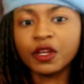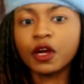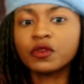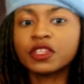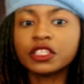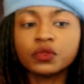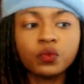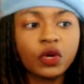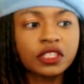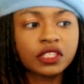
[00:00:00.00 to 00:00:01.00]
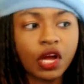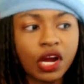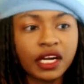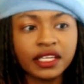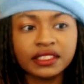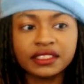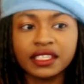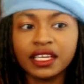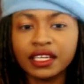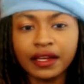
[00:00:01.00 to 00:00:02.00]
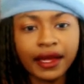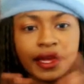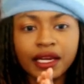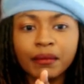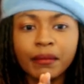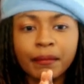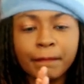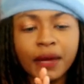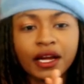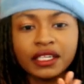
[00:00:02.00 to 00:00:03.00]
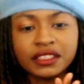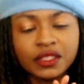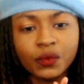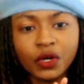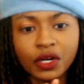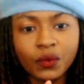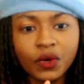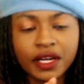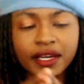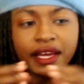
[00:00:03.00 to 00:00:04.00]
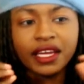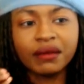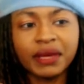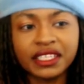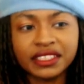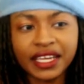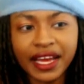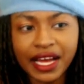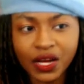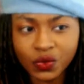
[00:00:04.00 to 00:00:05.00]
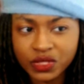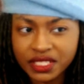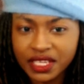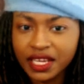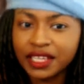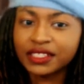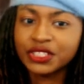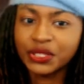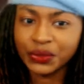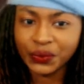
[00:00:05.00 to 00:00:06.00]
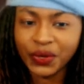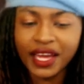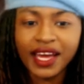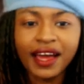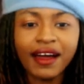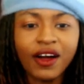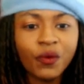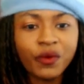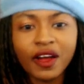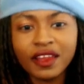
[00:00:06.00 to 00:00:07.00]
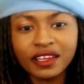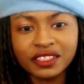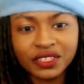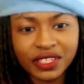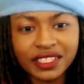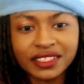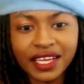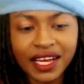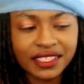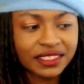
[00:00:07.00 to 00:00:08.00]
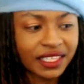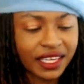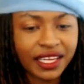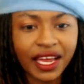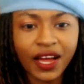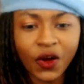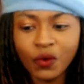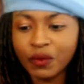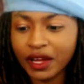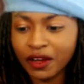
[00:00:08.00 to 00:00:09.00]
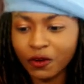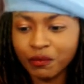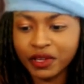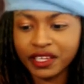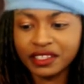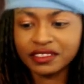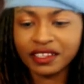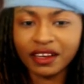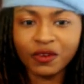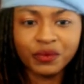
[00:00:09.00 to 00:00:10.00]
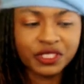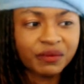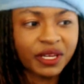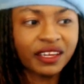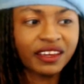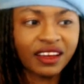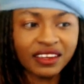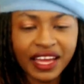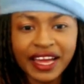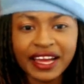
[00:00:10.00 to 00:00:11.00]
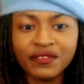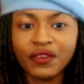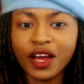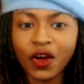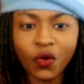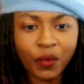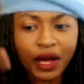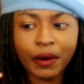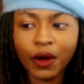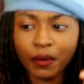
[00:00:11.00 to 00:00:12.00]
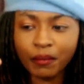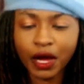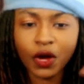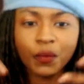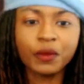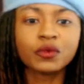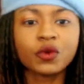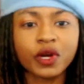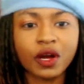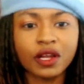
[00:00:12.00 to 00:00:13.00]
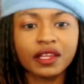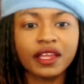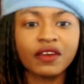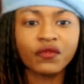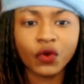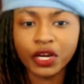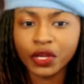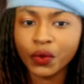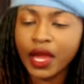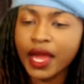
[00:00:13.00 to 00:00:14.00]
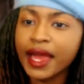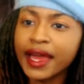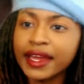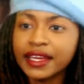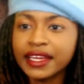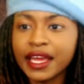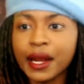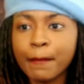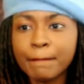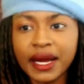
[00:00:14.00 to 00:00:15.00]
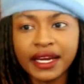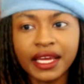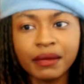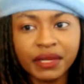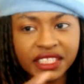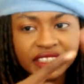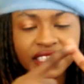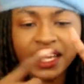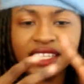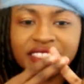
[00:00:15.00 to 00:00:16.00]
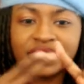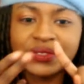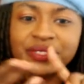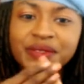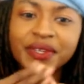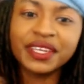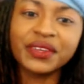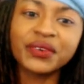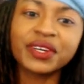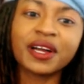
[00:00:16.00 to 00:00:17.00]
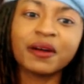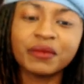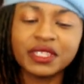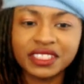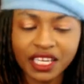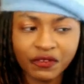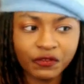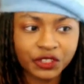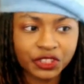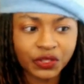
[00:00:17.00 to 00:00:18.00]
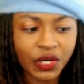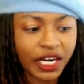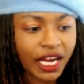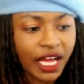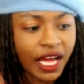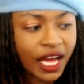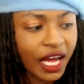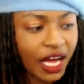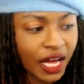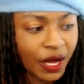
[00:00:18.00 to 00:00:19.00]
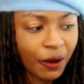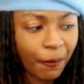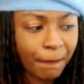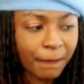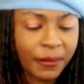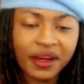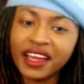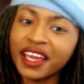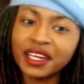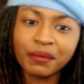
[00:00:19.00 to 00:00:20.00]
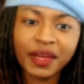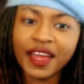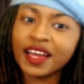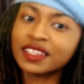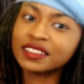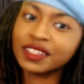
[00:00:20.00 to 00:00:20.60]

This was RDC RDC World 1 Animation House 2. I hope y'all enjoy this content. I hope it's making y'all laugh. I hope I'm doing all of that for you. And again, my name is Shaytosweet. You can call me Shay for short. Anime House.